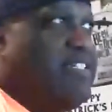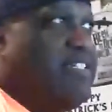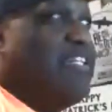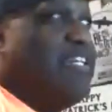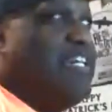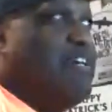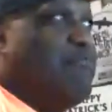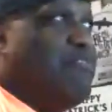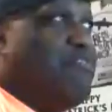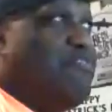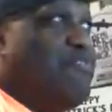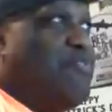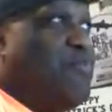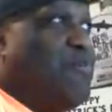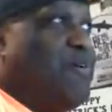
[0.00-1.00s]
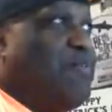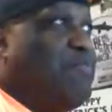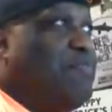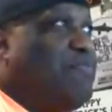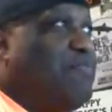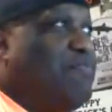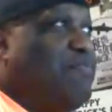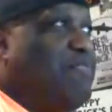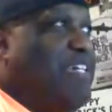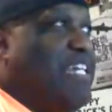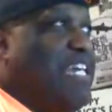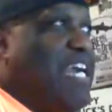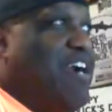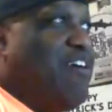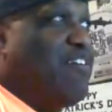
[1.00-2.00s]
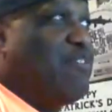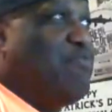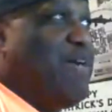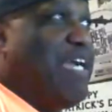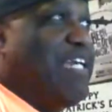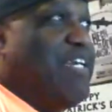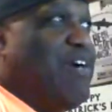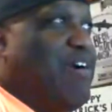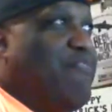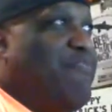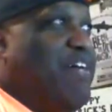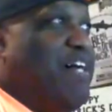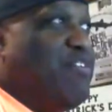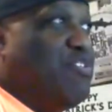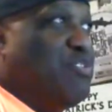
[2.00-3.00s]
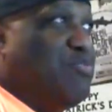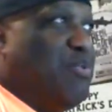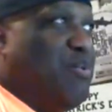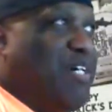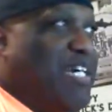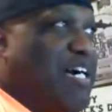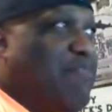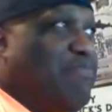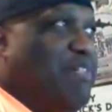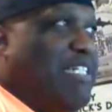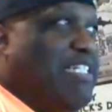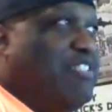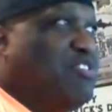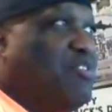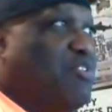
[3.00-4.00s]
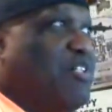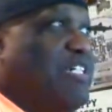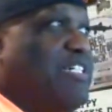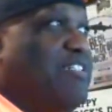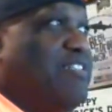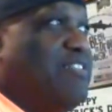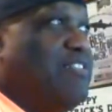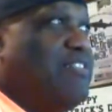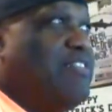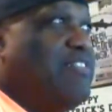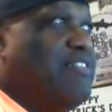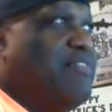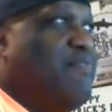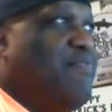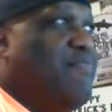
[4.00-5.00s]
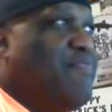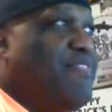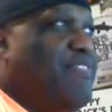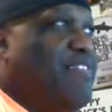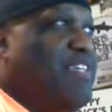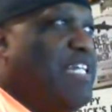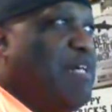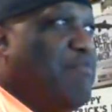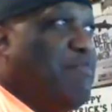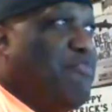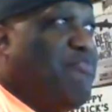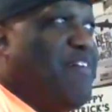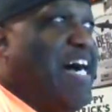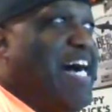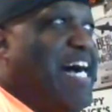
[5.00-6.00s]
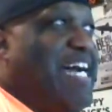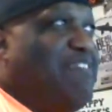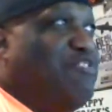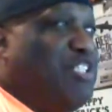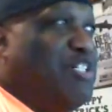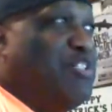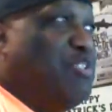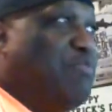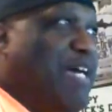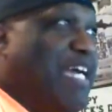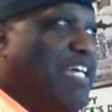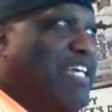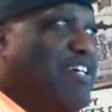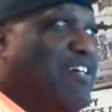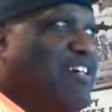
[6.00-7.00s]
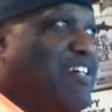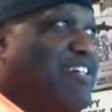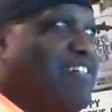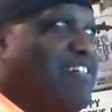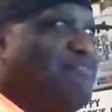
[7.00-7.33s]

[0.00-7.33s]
Number four, in Eric's backyard, Founders Brewing Company, Detroit. Number five, Joe's backyard.